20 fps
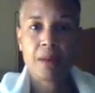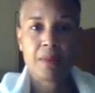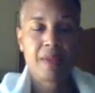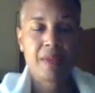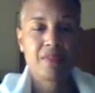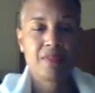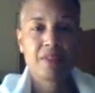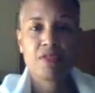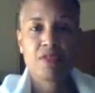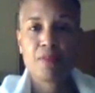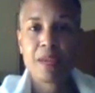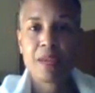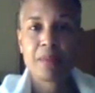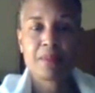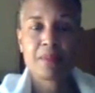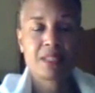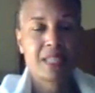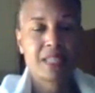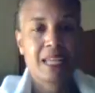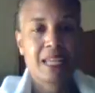even if you make
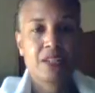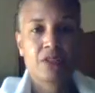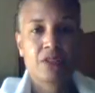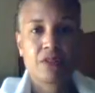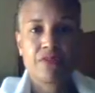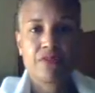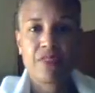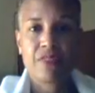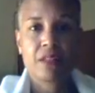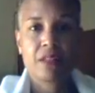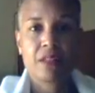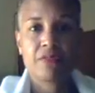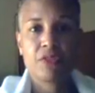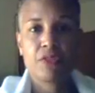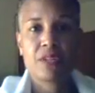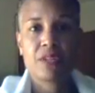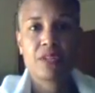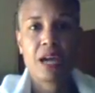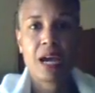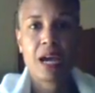mistakes or fail a
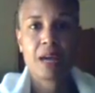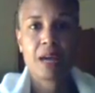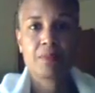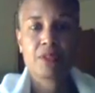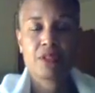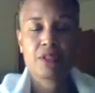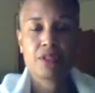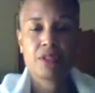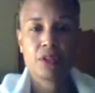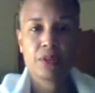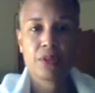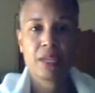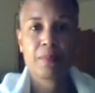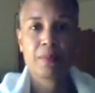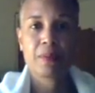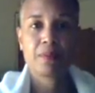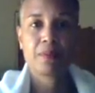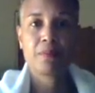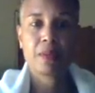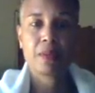few times,
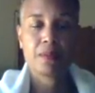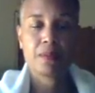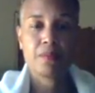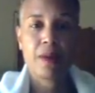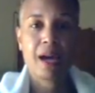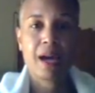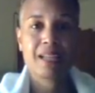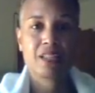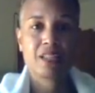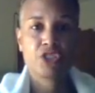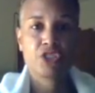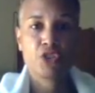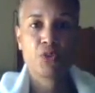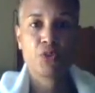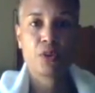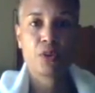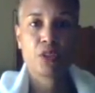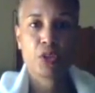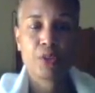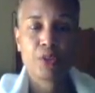keep in mind that
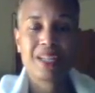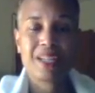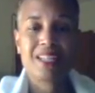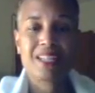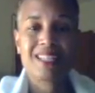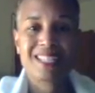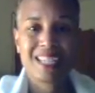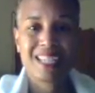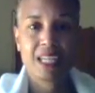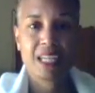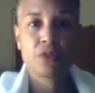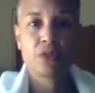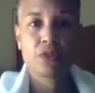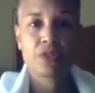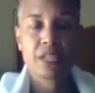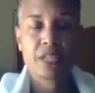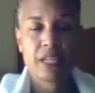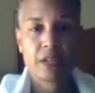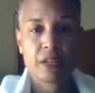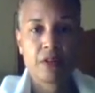you are learning
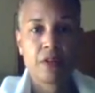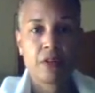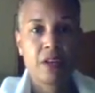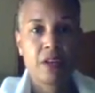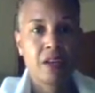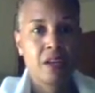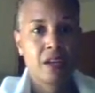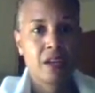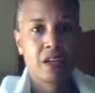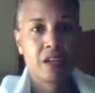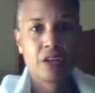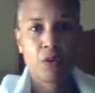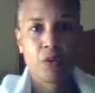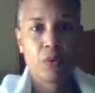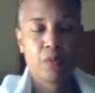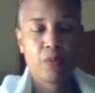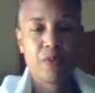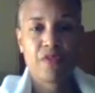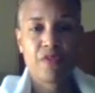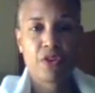skills here.
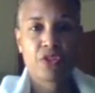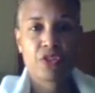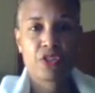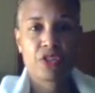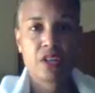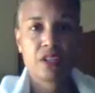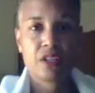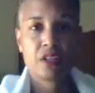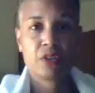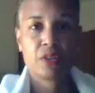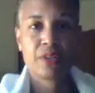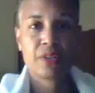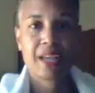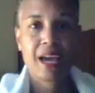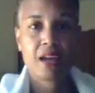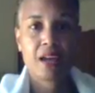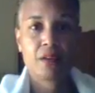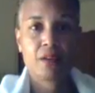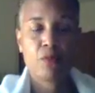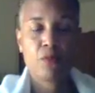When we first started learning
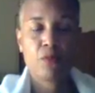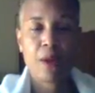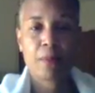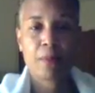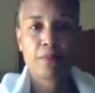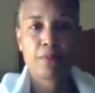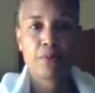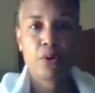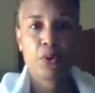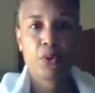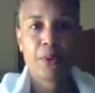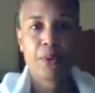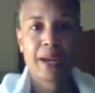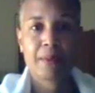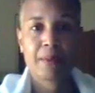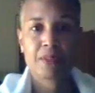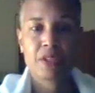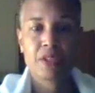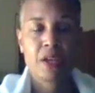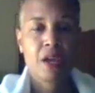how to write
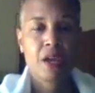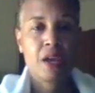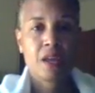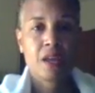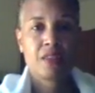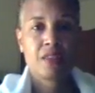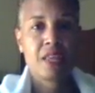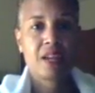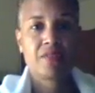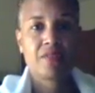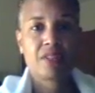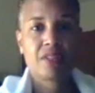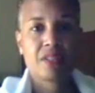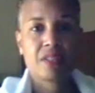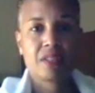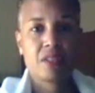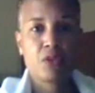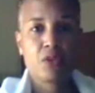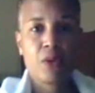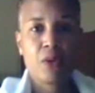programs, none of us
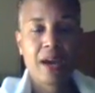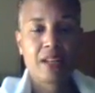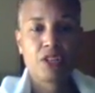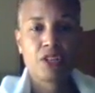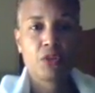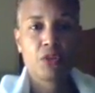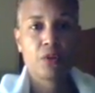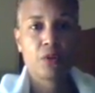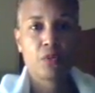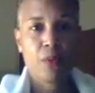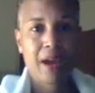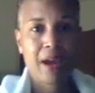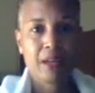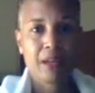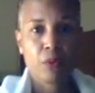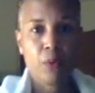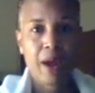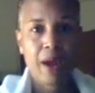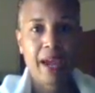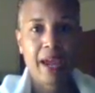knew how to do it right
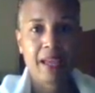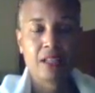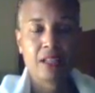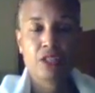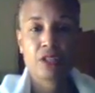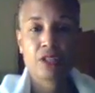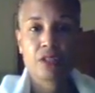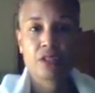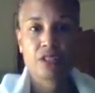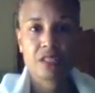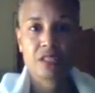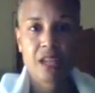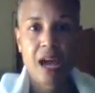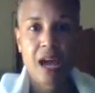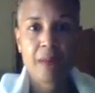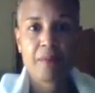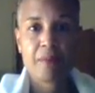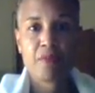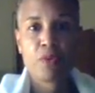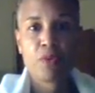away. It took us
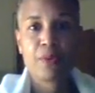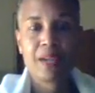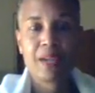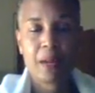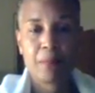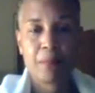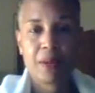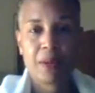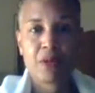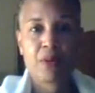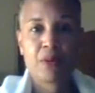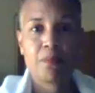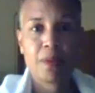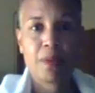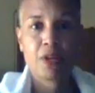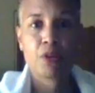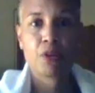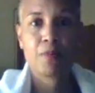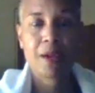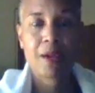time before we got better and
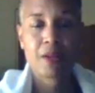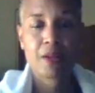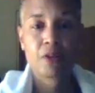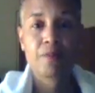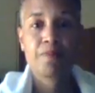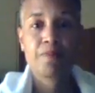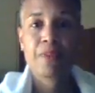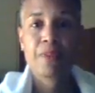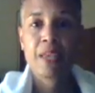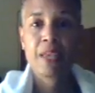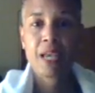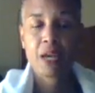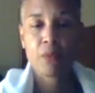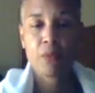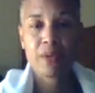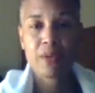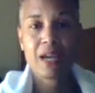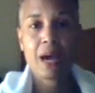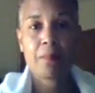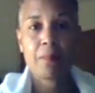better and better, and
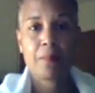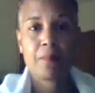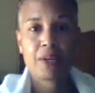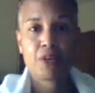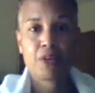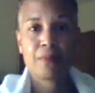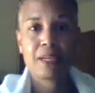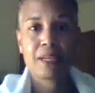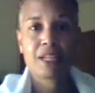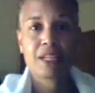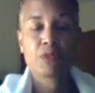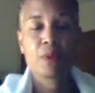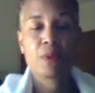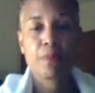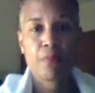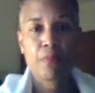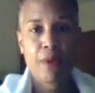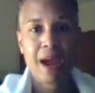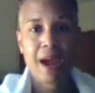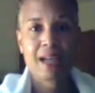we got better because we
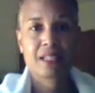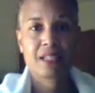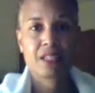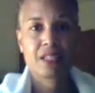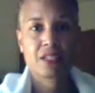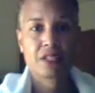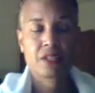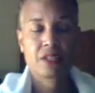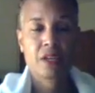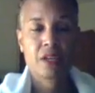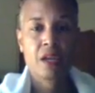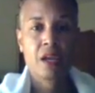practiced.